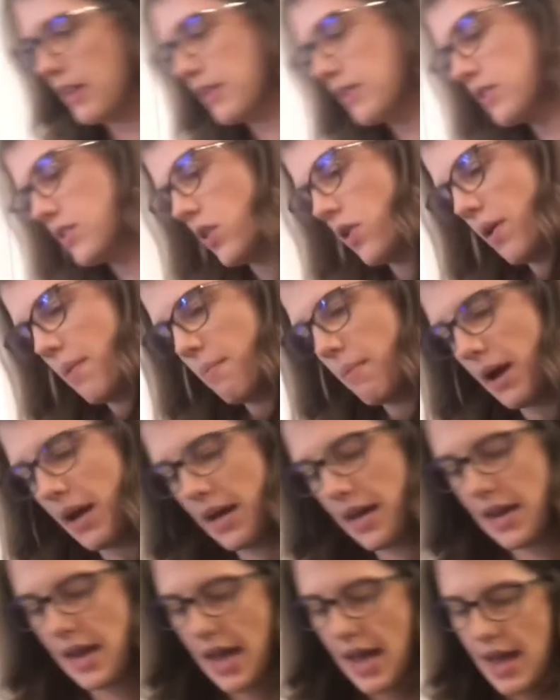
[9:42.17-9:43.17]
So I
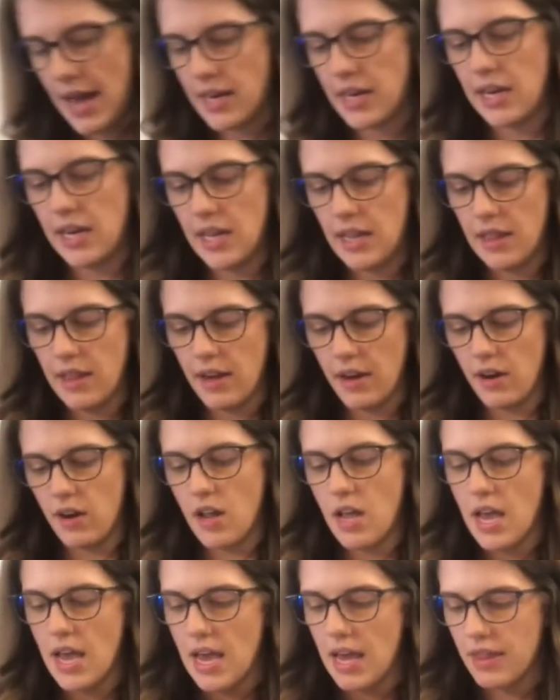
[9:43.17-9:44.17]
might add it in there.
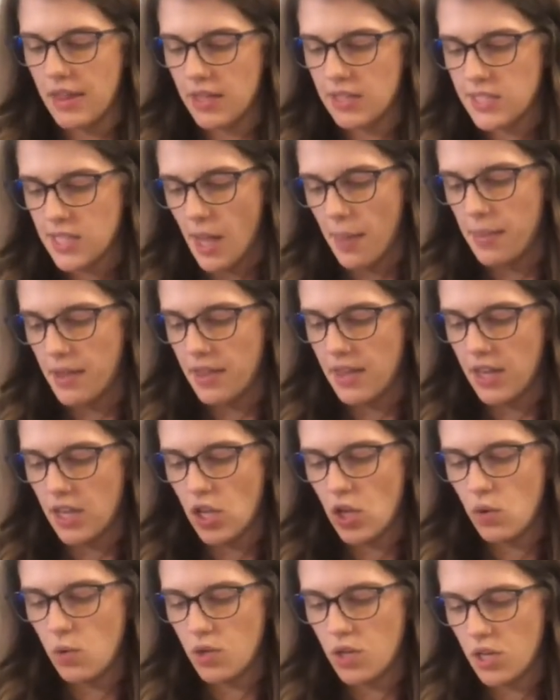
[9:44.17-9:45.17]
And that's something that
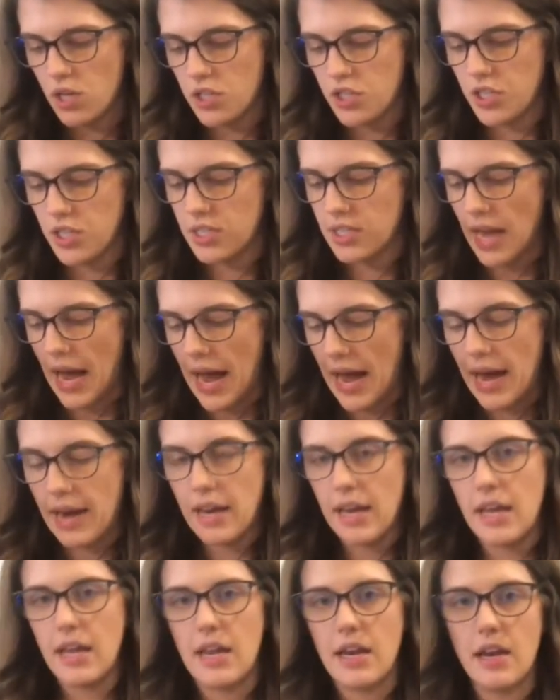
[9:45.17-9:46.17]
you could just add
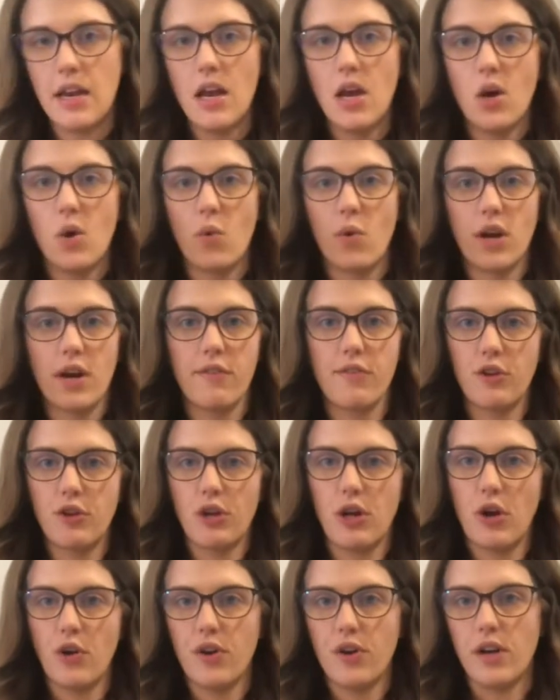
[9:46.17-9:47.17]
in whenever you go
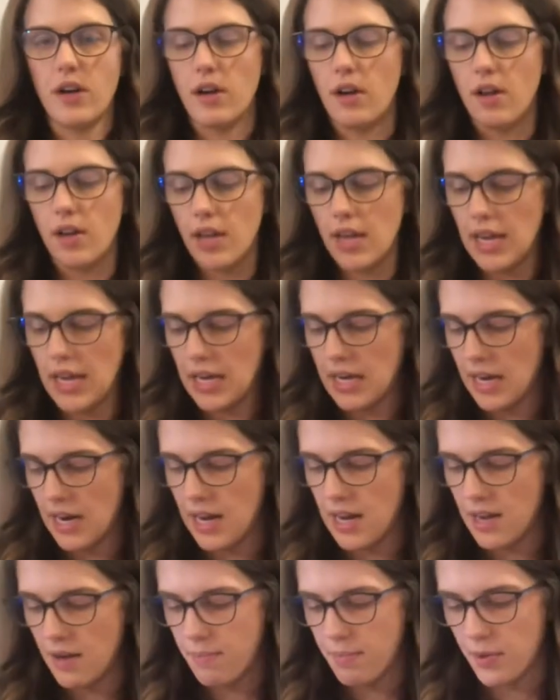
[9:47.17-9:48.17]
to heat it
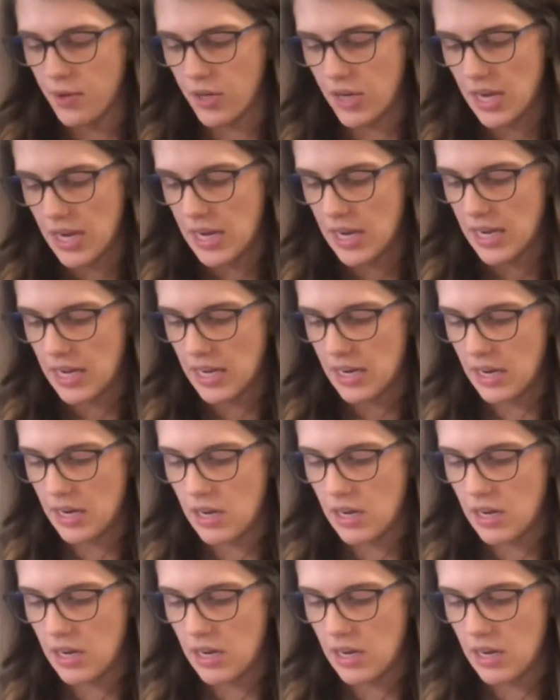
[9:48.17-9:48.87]
up or eat it.